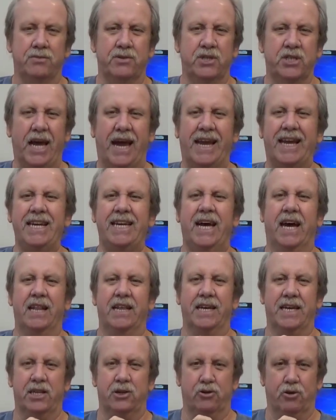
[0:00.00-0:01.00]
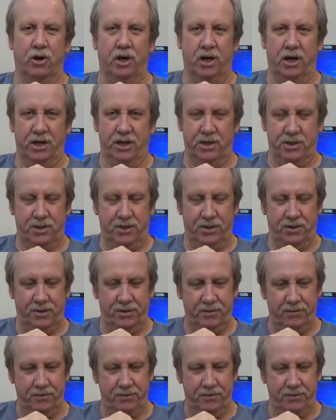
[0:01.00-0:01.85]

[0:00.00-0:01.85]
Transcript: psychedelic drugs.